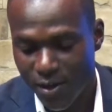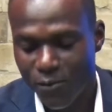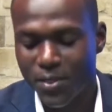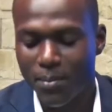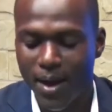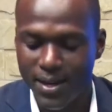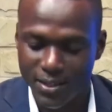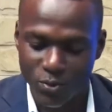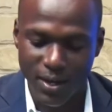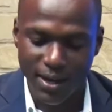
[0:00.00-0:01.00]
for the money
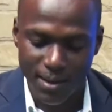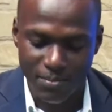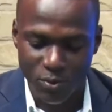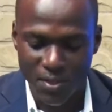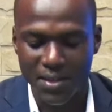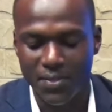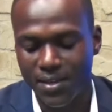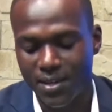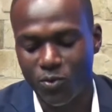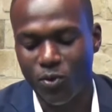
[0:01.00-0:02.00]
to the clubs, do they
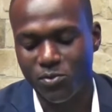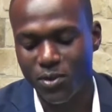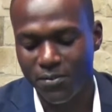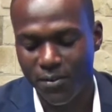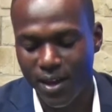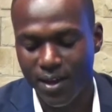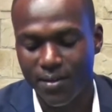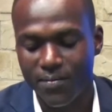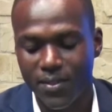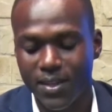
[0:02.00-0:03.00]
think it was really fair?
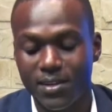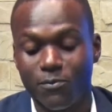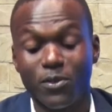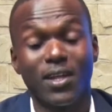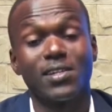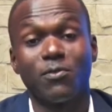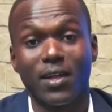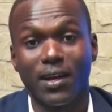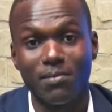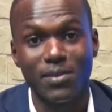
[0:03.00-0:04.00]
That is for
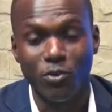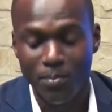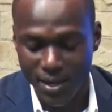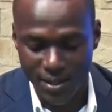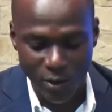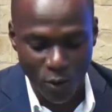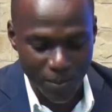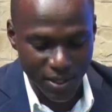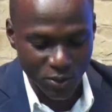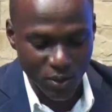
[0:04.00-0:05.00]
the clubs that remain in the
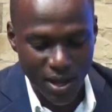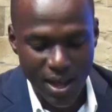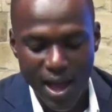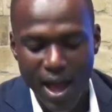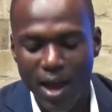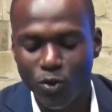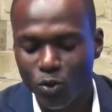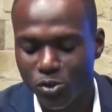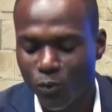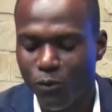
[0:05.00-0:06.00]
competition. And
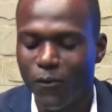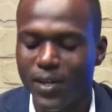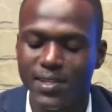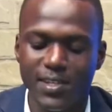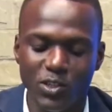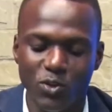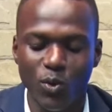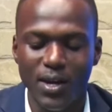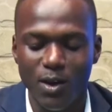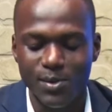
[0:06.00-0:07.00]
also FUFA's decision
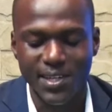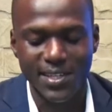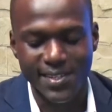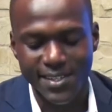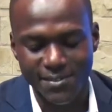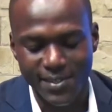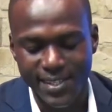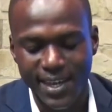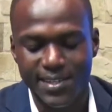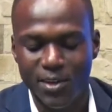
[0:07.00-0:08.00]
to announce
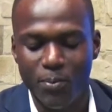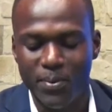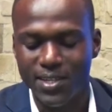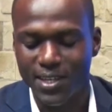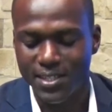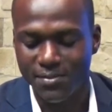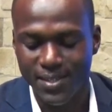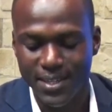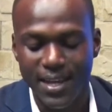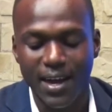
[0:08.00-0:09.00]
KCCFC as the
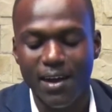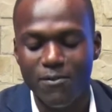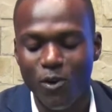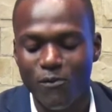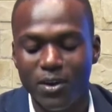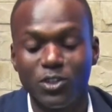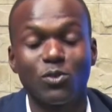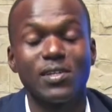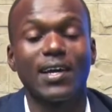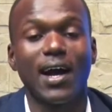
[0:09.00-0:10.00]
representatives in the CAF
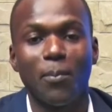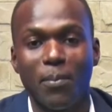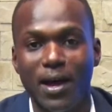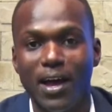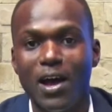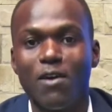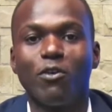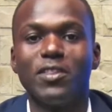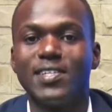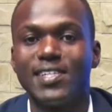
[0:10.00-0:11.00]
Confederations Cup
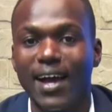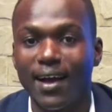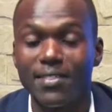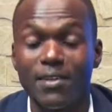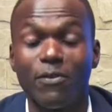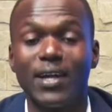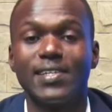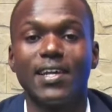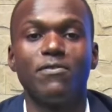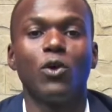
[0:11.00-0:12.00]
for this year. The
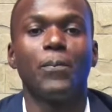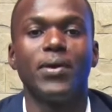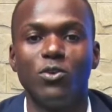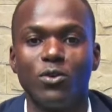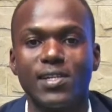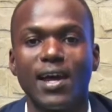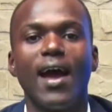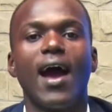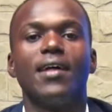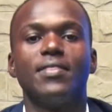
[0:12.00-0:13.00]
fans gave their opinions,
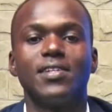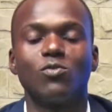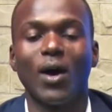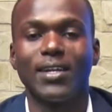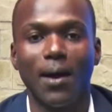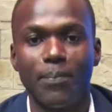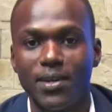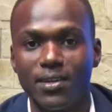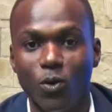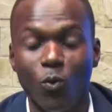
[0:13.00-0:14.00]
and this is what
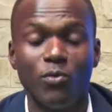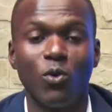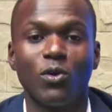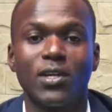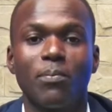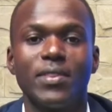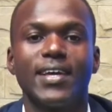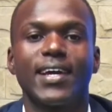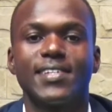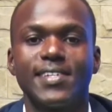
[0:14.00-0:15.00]
happened when we caught up with
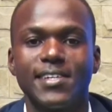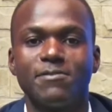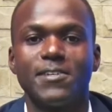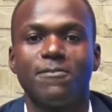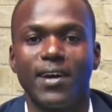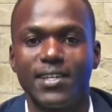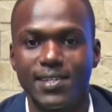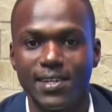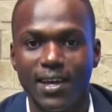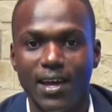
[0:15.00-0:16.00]
the KCCFC fans